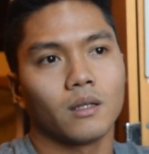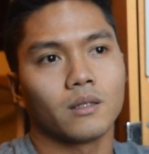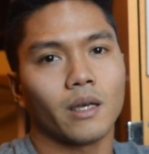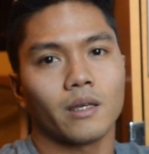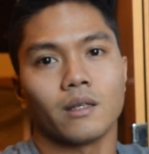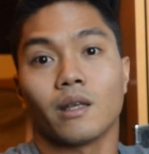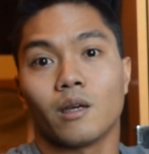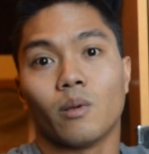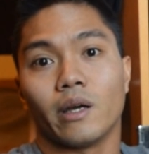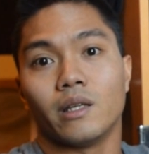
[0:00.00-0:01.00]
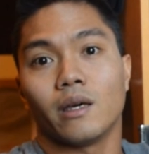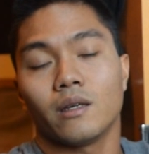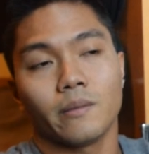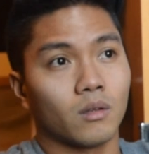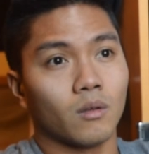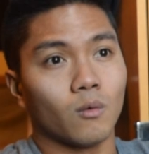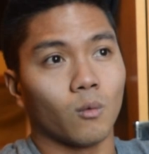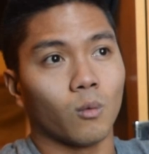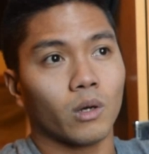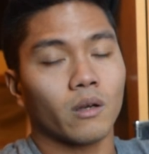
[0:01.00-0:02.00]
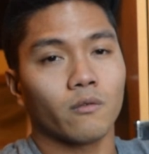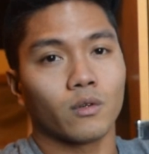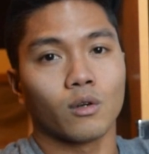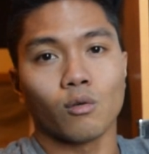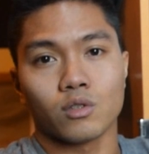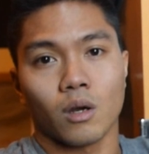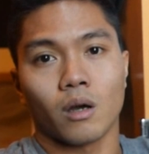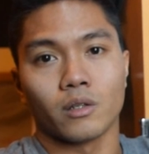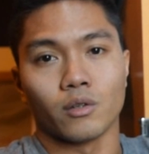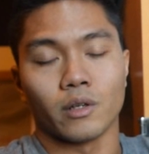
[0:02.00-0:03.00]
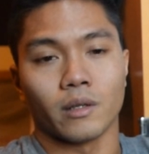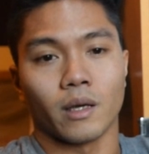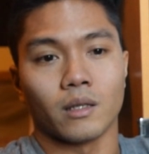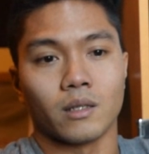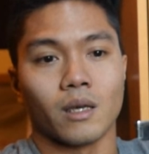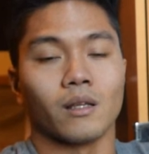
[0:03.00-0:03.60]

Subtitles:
take it day by day. Whatever goes on during that day,